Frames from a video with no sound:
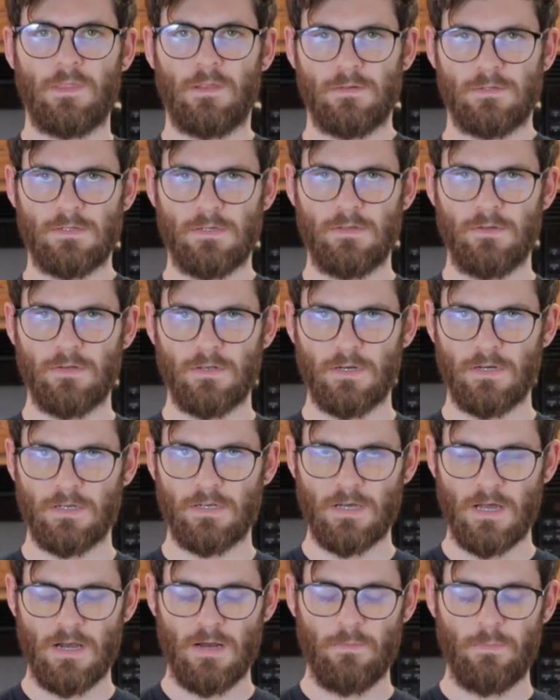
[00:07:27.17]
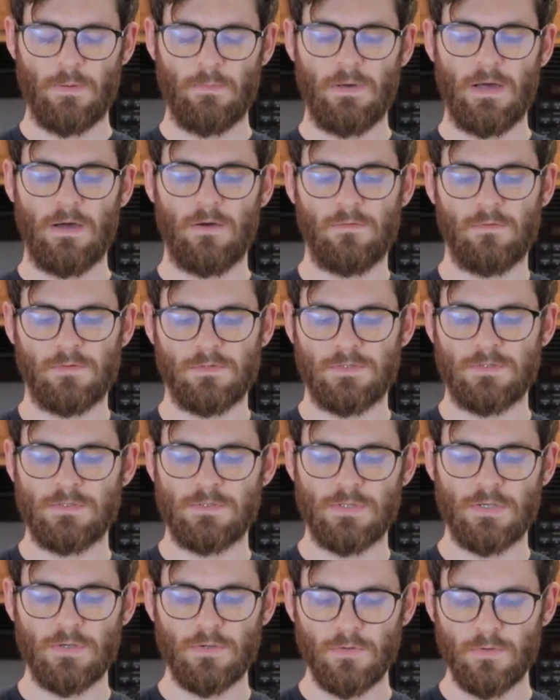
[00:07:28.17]
So then you're gonna cut up about
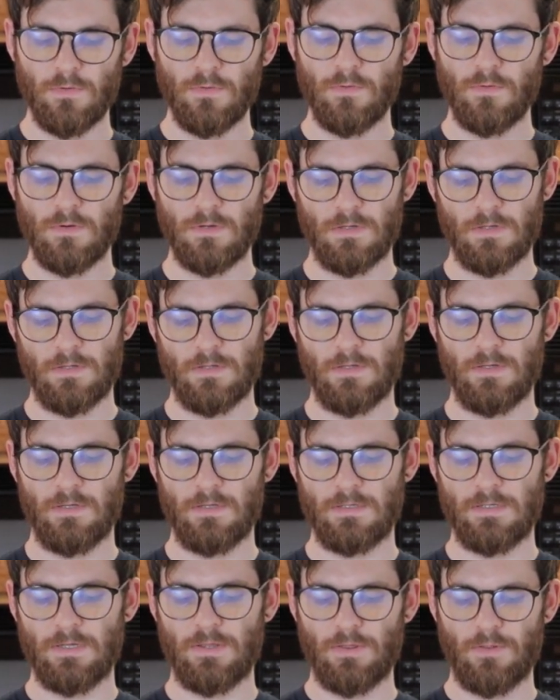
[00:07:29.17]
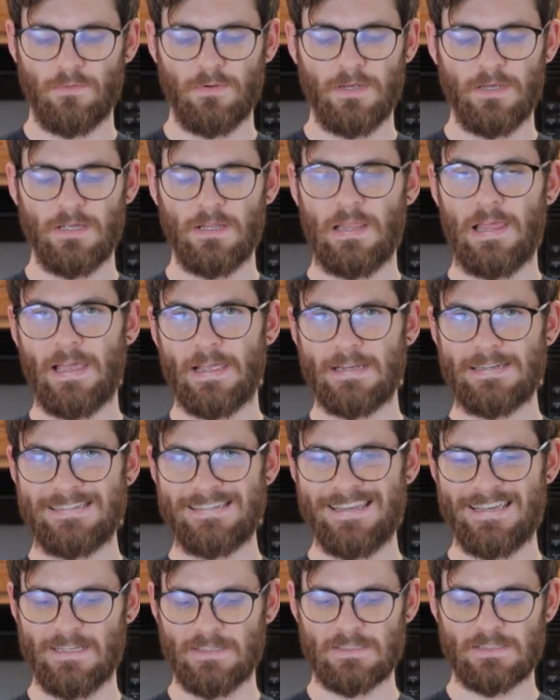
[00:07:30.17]
2 to 3 like
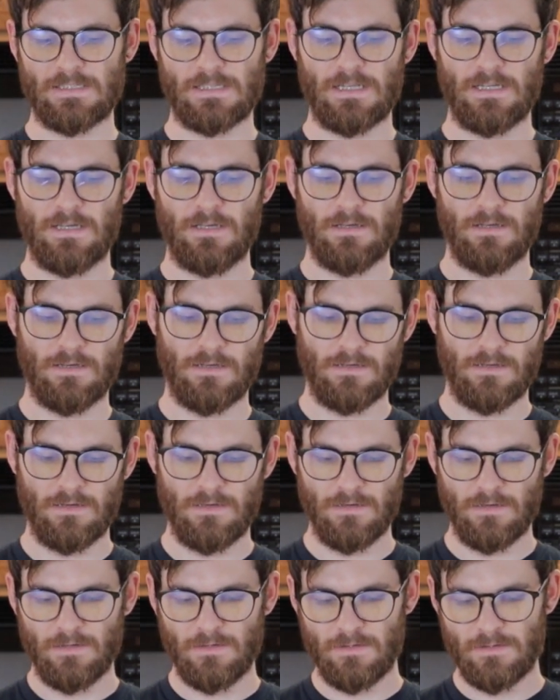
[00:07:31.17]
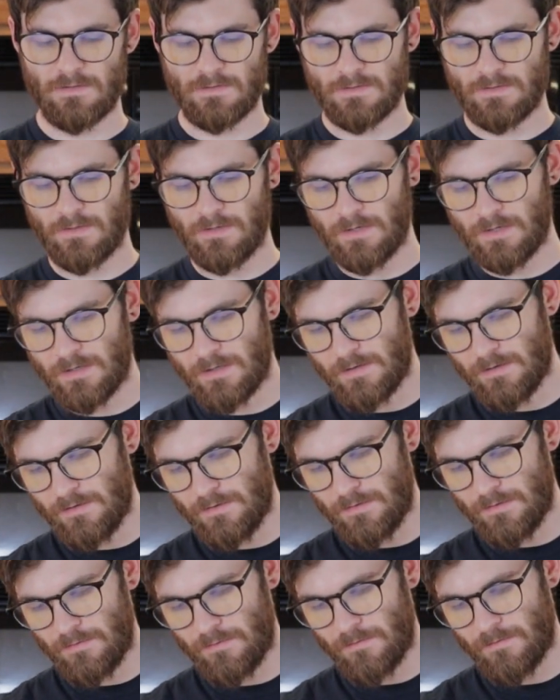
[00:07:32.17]
disc. So you're gonna
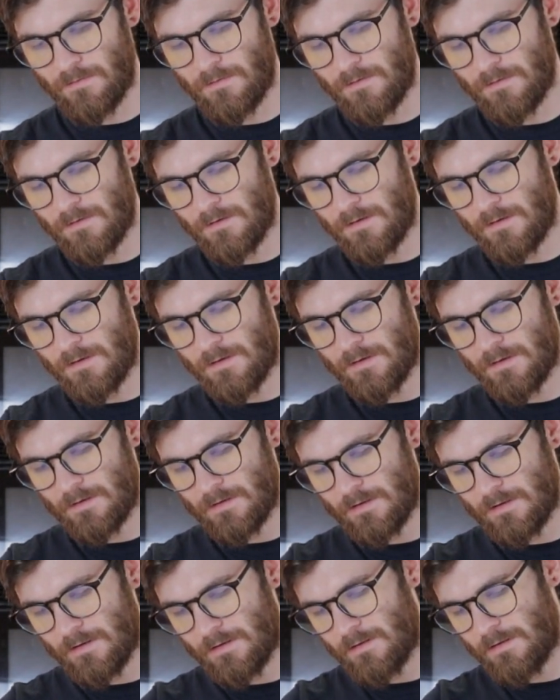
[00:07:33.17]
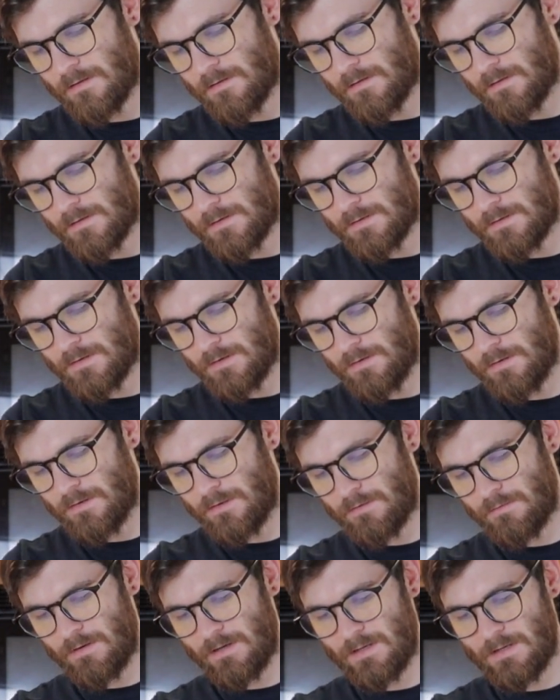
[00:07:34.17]
do 2 to
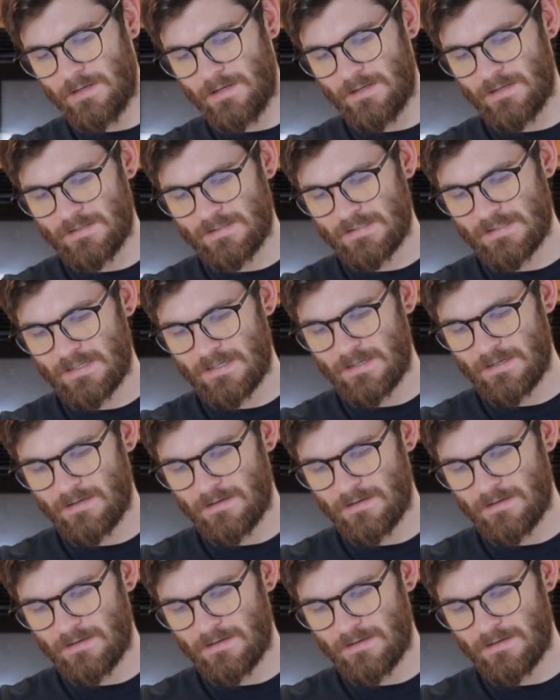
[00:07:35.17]
3 disc.